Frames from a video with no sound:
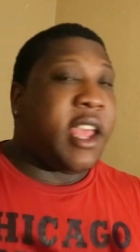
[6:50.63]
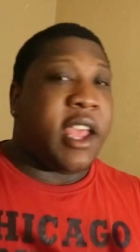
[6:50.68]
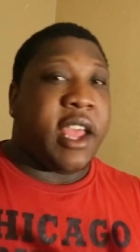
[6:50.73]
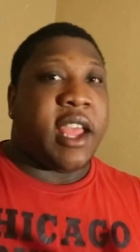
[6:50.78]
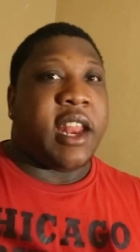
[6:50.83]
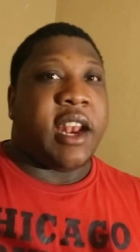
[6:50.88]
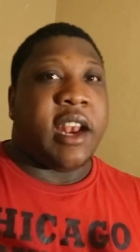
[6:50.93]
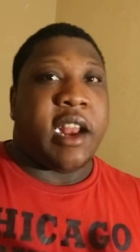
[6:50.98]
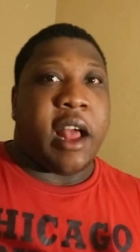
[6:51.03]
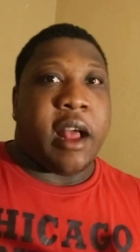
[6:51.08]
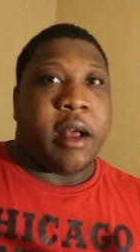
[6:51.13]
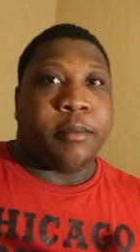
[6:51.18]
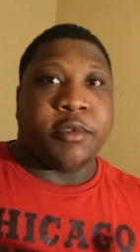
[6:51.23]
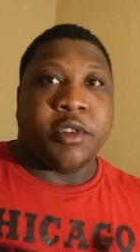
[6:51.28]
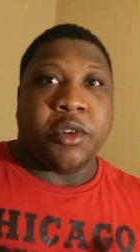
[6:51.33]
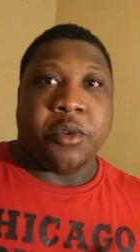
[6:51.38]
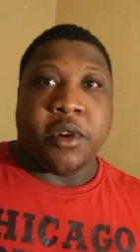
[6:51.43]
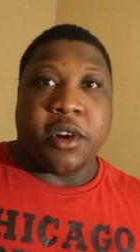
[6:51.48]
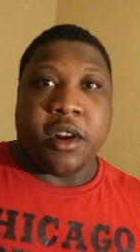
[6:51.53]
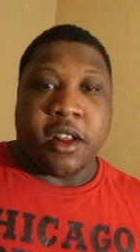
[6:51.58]
And I'm
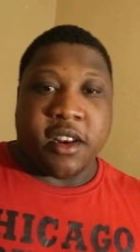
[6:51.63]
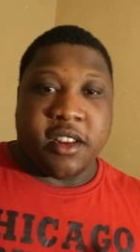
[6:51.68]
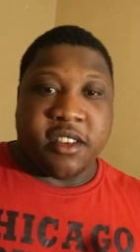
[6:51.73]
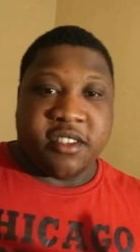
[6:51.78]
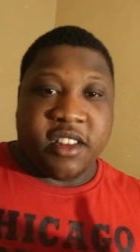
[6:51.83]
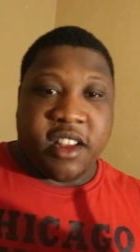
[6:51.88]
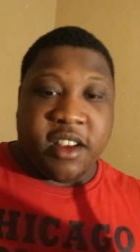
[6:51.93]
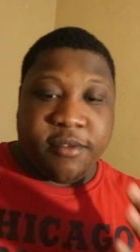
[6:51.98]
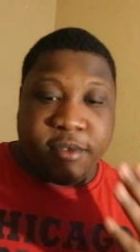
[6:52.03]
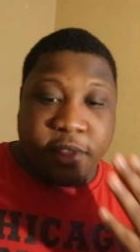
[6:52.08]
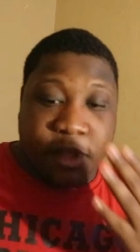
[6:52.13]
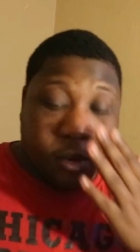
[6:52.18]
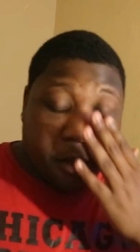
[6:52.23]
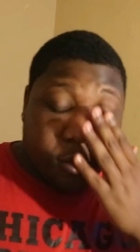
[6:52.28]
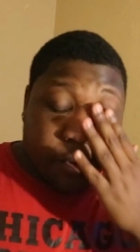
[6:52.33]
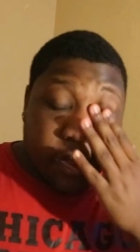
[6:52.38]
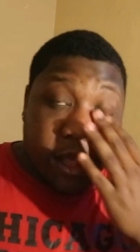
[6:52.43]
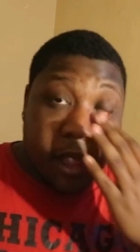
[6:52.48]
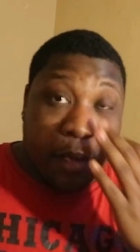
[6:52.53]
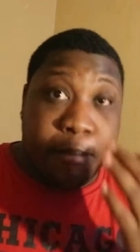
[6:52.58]
doing all this stuff for you.
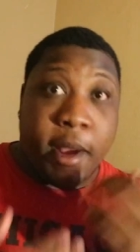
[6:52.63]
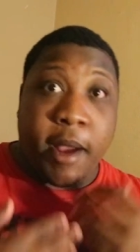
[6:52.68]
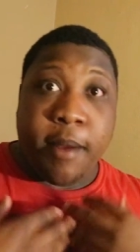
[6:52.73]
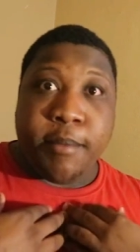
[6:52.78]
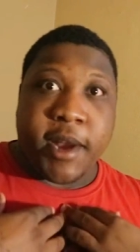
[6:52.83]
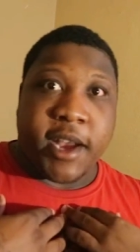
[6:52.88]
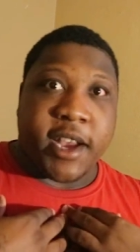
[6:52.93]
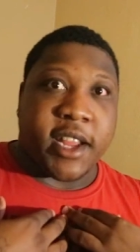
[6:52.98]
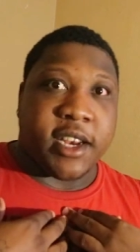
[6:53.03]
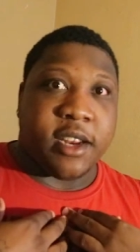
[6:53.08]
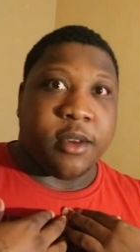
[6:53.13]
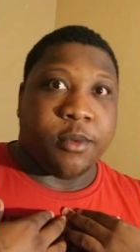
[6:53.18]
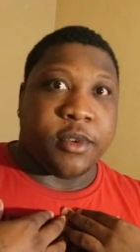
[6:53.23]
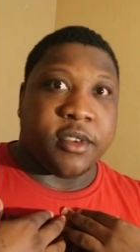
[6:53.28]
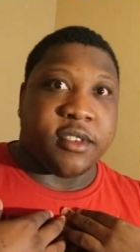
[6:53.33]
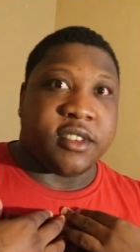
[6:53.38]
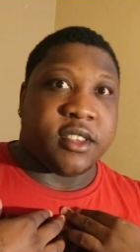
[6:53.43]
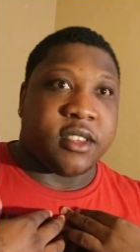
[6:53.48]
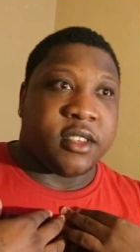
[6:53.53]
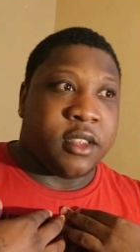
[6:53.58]
In my mind, it
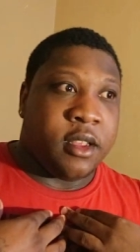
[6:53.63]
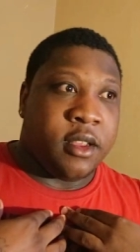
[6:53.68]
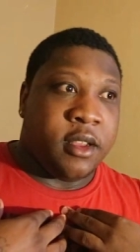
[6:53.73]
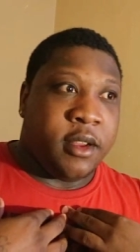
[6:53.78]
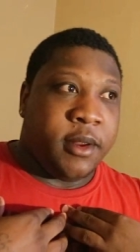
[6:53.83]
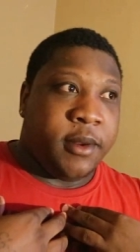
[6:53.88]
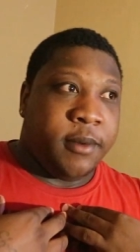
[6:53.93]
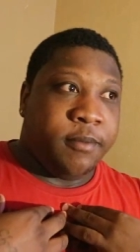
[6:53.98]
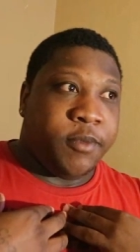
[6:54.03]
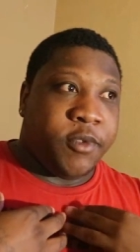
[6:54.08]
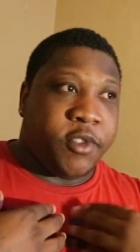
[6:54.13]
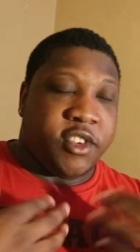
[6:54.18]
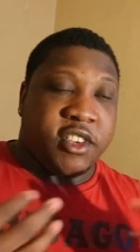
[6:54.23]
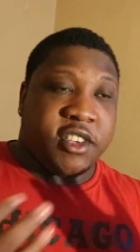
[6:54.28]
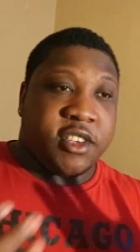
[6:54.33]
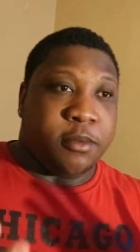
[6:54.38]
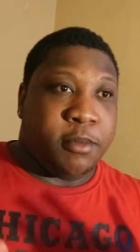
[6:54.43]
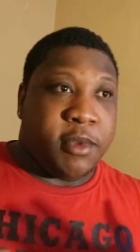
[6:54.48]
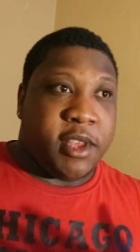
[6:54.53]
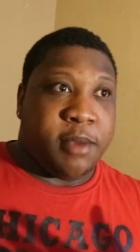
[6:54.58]
was
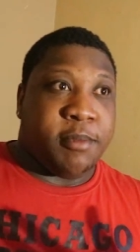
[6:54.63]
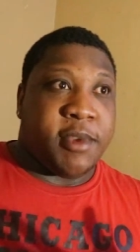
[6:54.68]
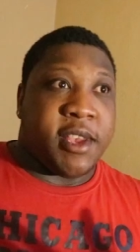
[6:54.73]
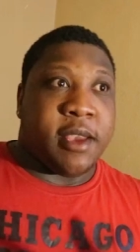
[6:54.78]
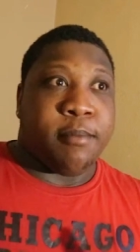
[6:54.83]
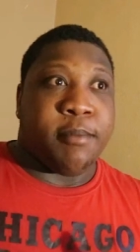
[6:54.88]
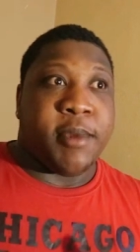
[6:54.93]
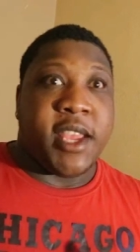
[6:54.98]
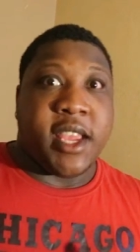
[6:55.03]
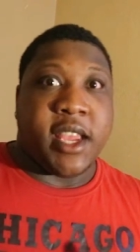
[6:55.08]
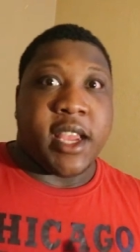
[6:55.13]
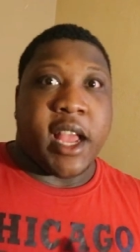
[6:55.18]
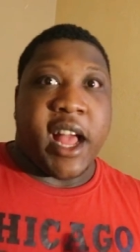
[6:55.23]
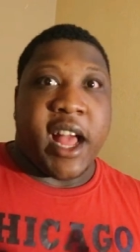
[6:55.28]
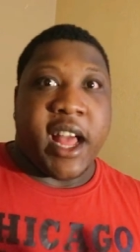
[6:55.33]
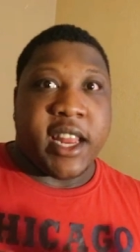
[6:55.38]
just me being me.